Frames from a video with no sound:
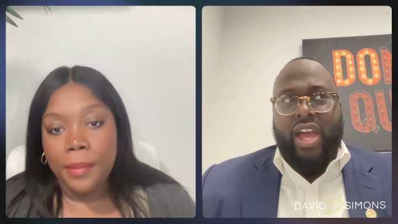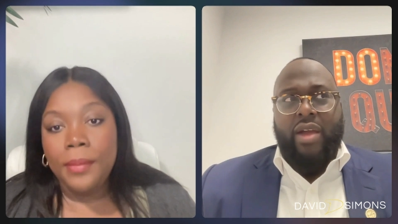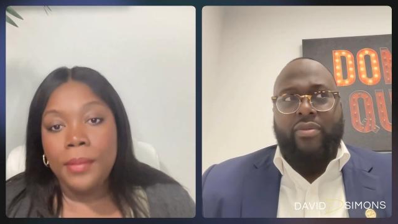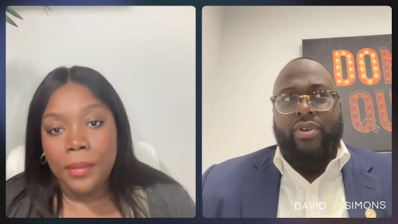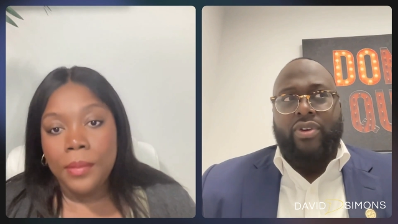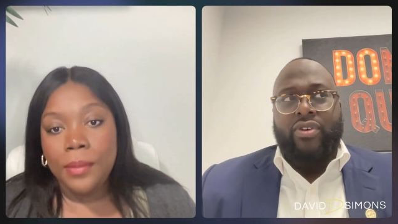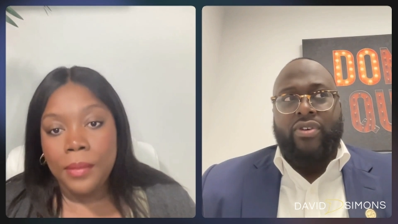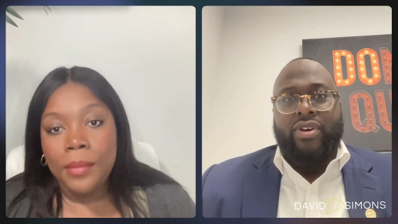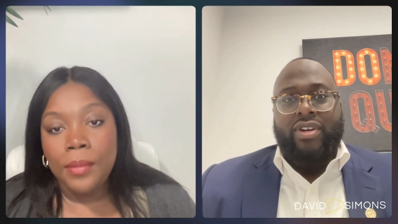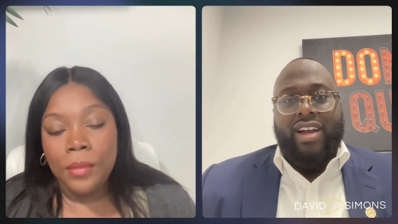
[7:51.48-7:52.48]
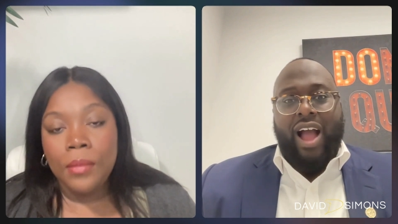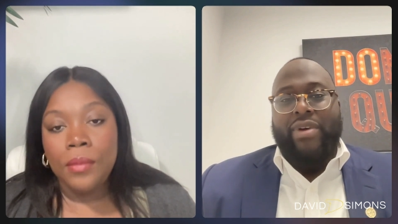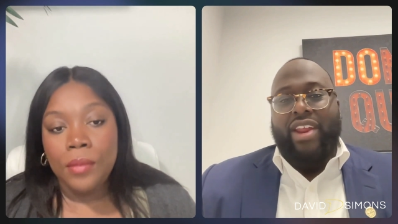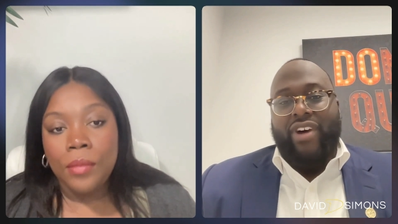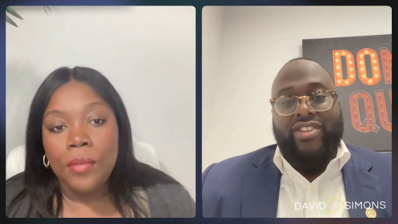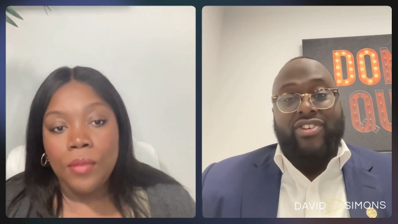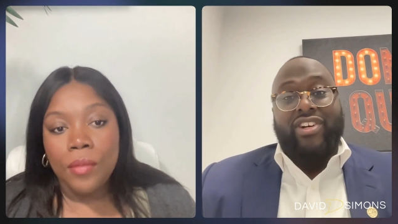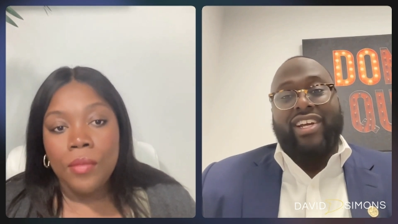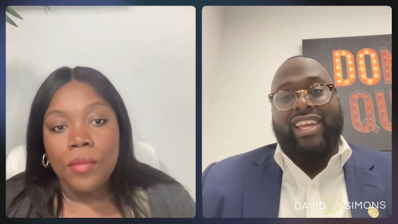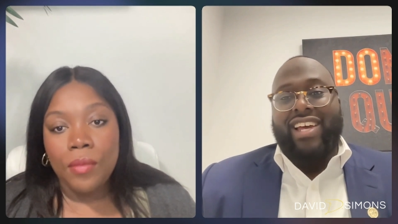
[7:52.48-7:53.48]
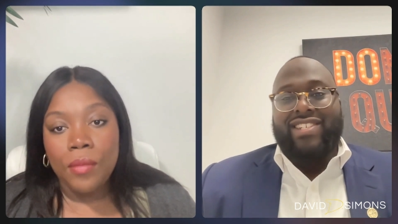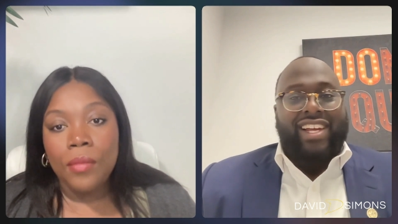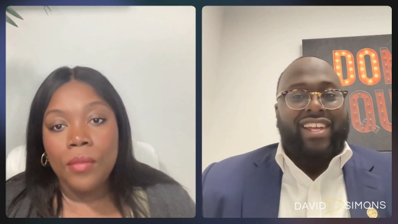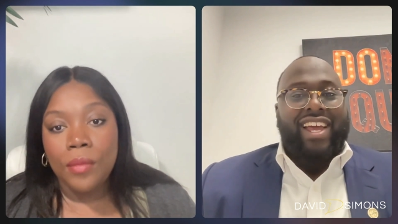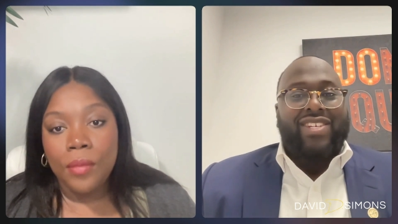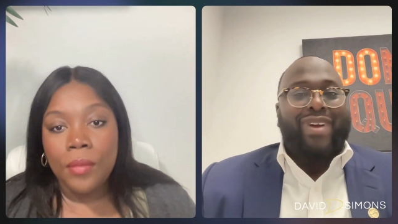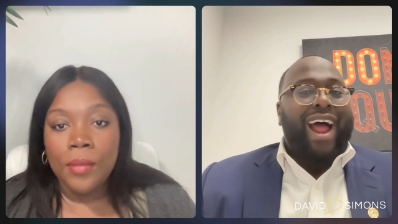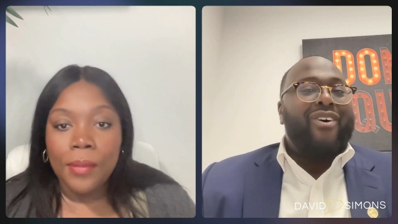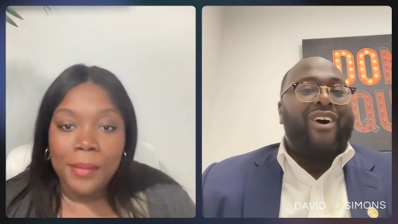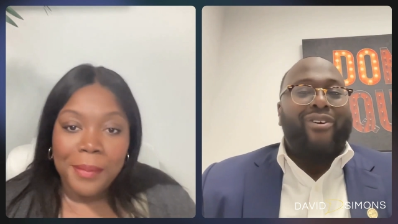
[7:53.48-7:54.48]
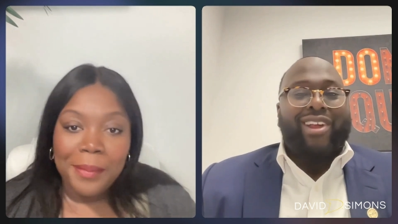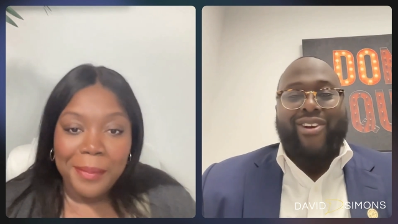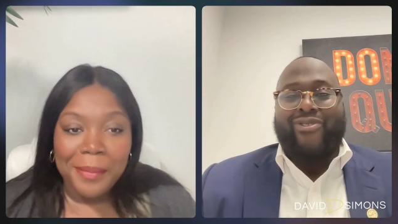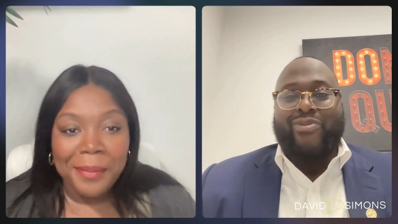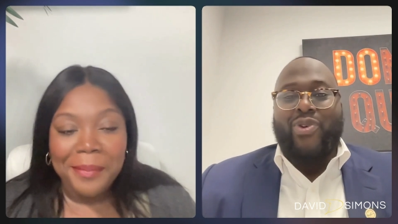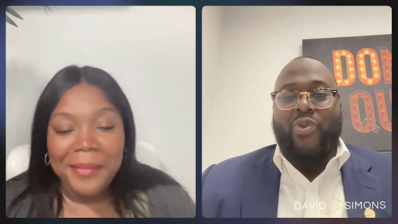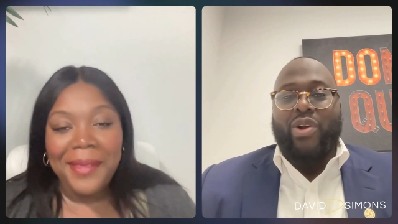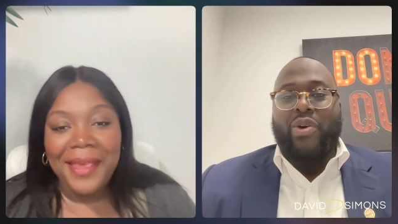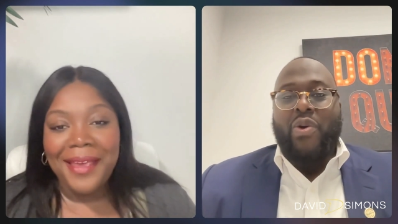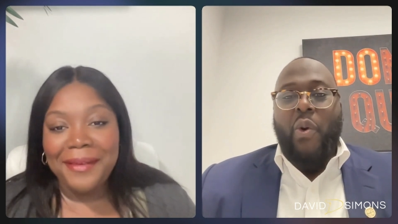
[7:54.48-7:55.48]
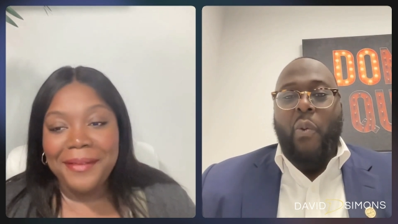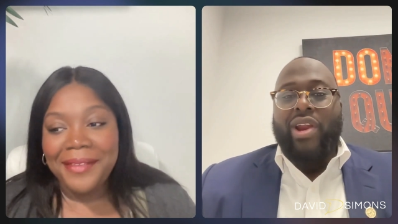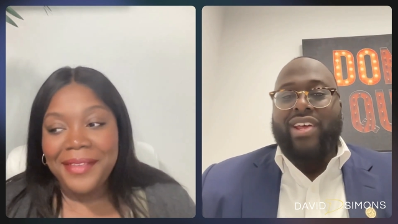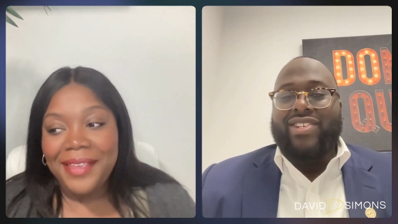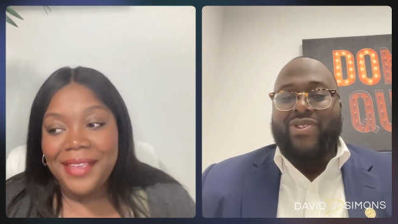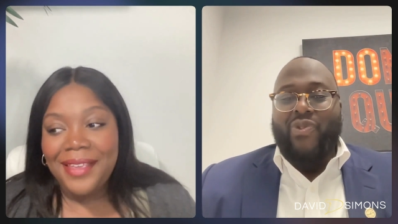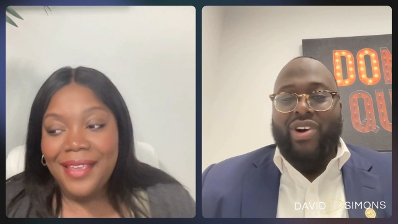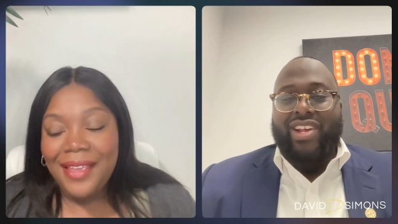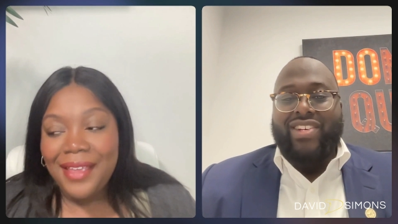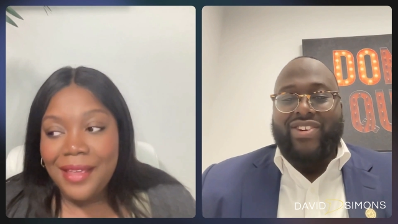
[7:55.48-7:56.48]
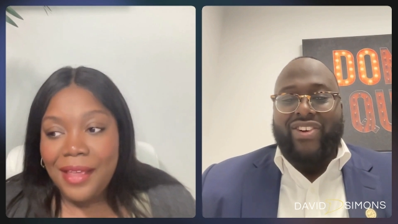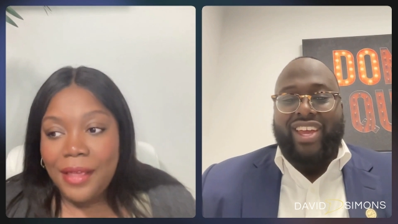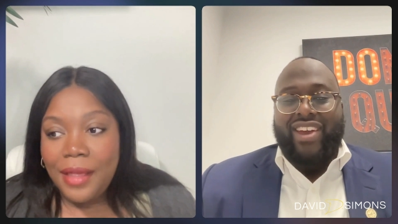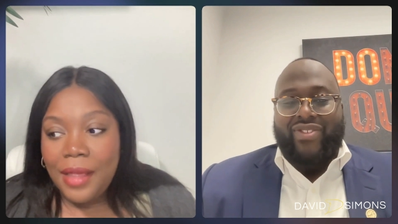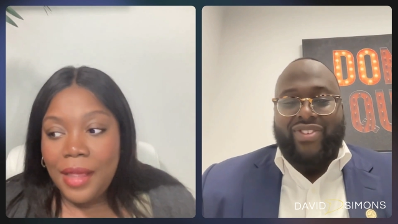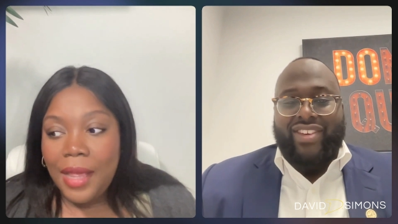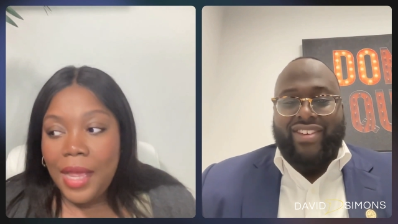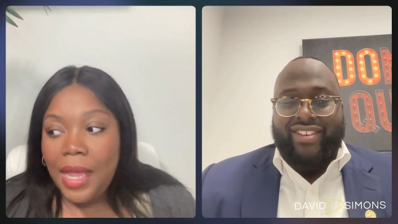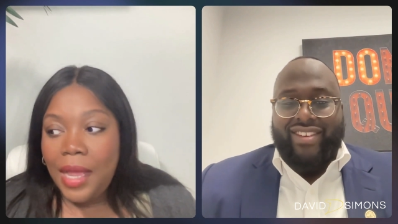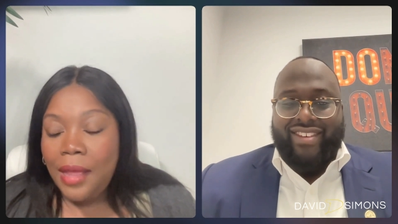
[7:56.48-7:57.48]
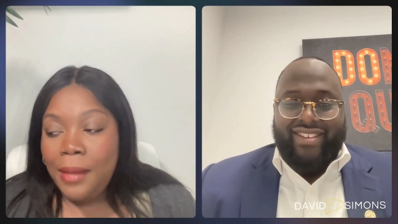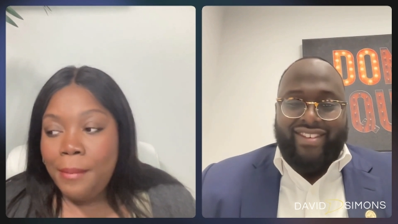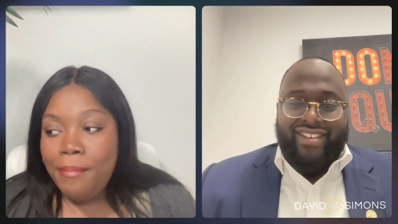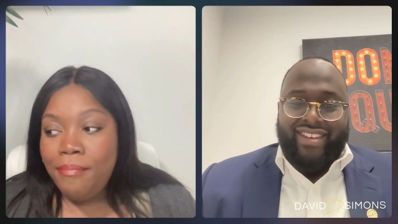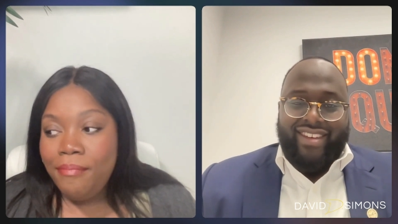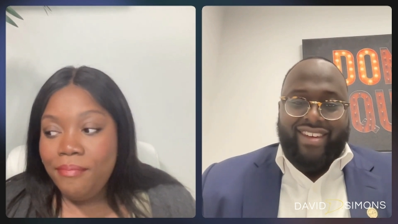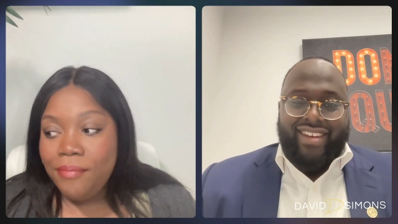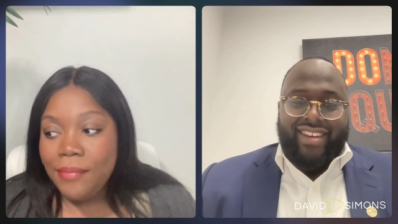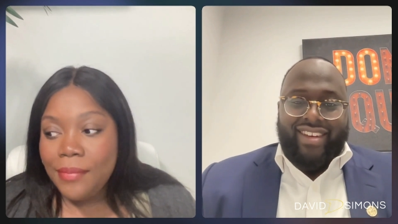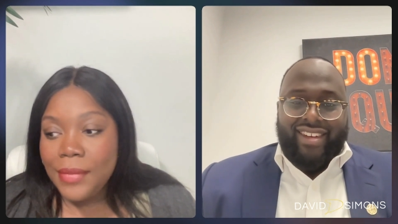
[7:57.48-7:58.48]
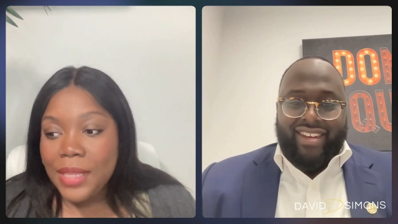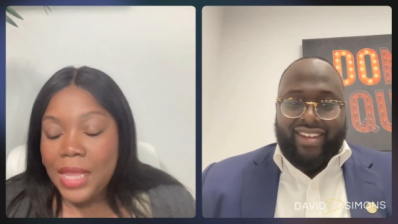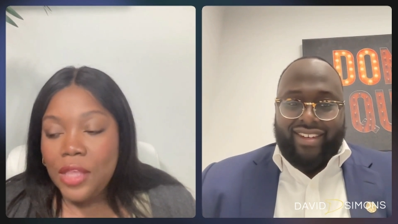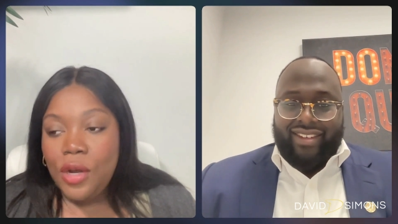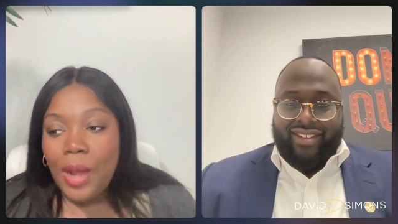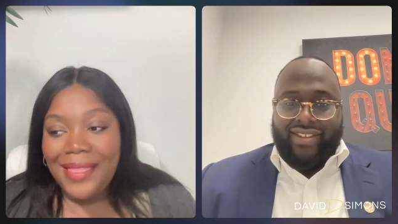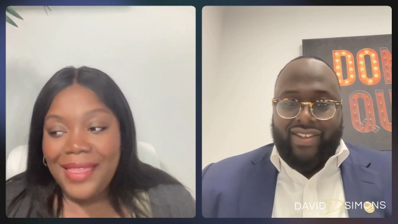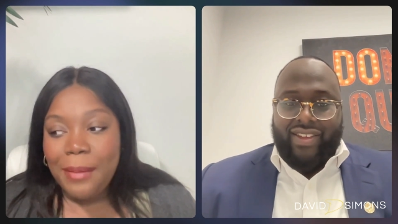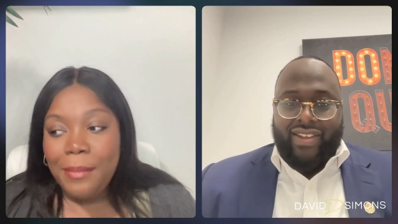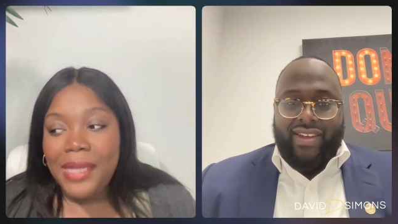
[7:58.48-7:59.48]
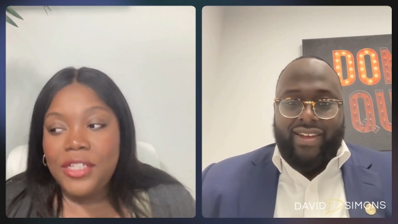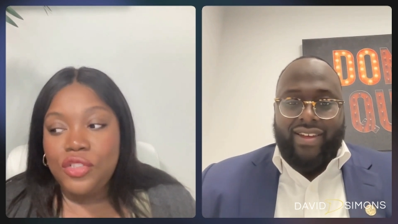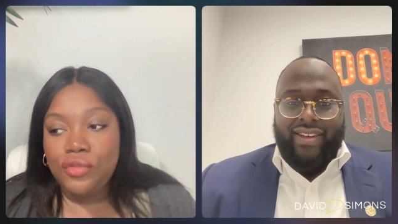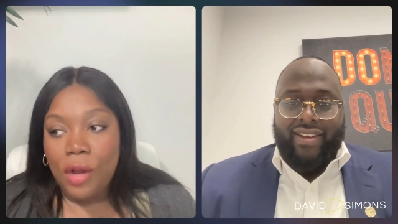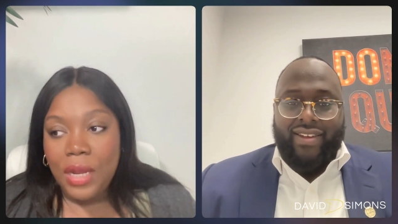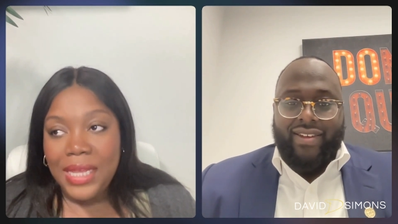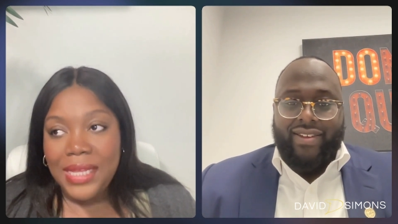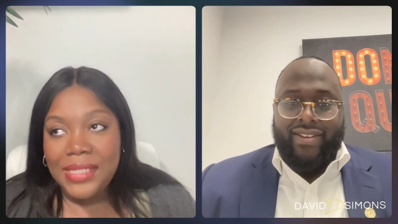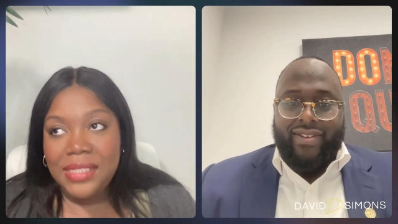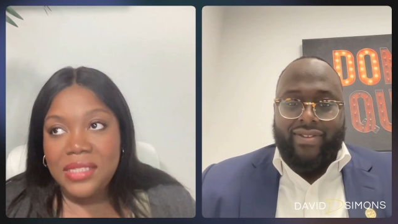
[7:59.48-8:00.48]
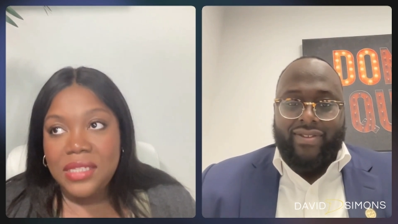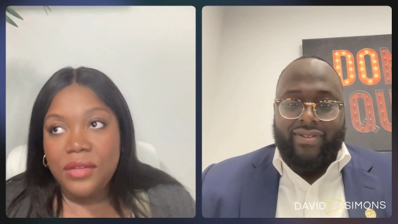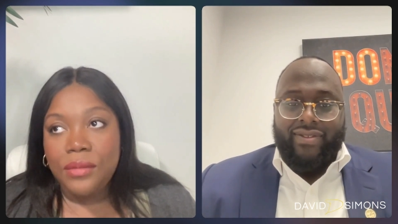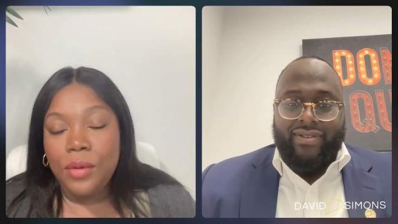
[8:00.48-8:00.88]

Speaker 1: been able to. I mean, if I took a guess, I could guess, but I, I want to hear from you. What what is what is your gift?
Speaker 2: Um, you know, I think my strongest